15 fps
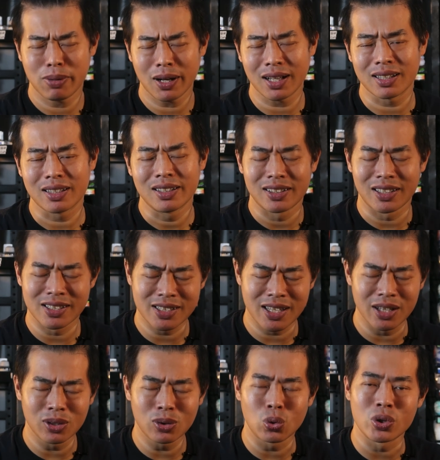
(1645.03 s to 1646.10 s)
But the
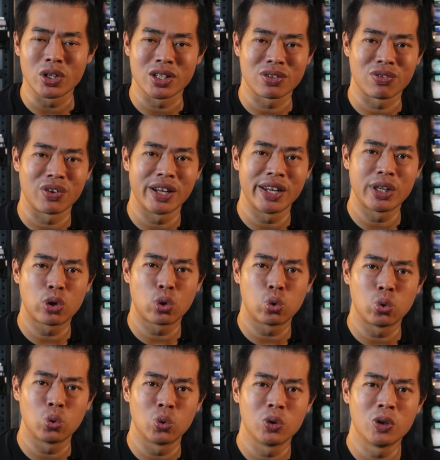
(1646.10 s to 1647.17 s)
skin tone is really
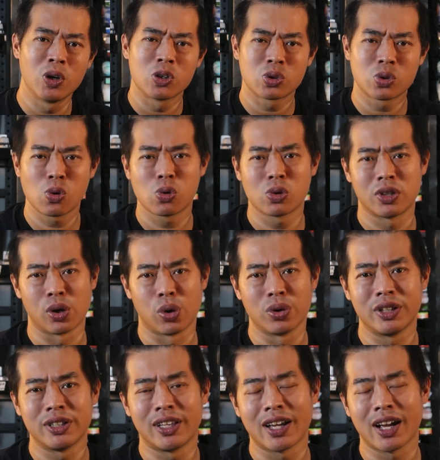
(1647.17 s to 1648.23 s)
cool, so the
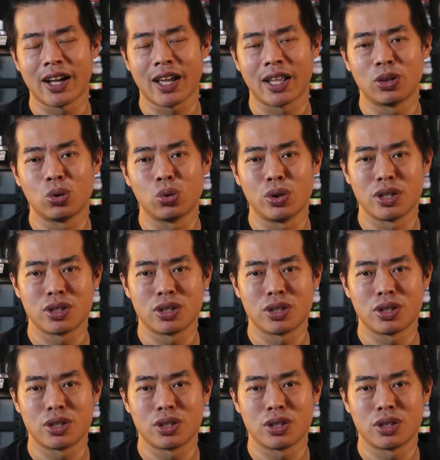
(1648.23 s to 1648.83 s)
only thing I can do